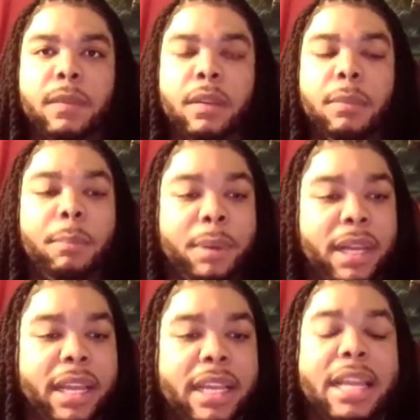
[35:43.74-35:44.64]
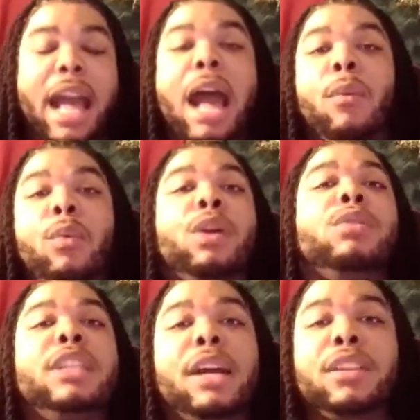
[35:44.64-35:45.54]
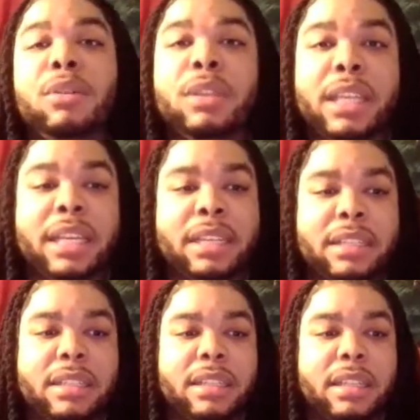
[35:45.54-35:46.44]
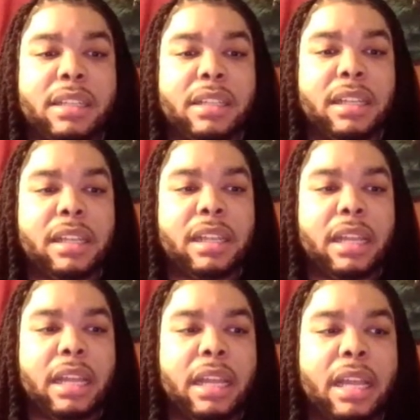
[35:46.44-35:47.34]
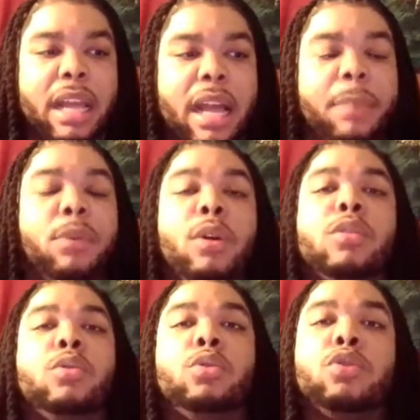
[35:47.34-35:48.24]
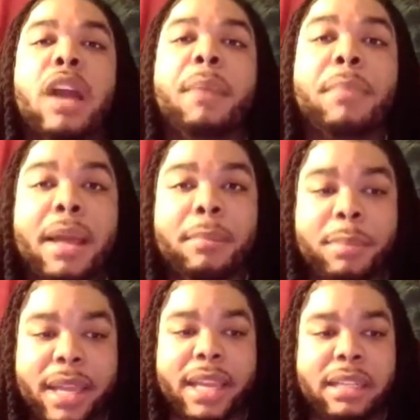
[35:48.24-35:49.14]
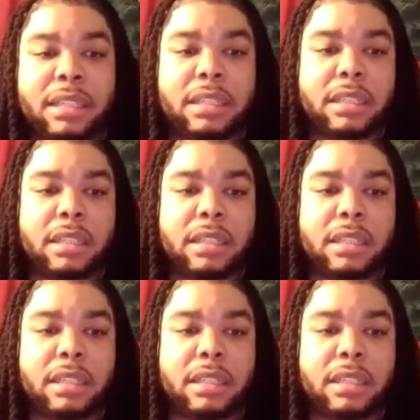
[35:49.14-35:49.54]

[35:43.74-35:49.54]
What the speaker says: But I will tell you this. I'm going to try my best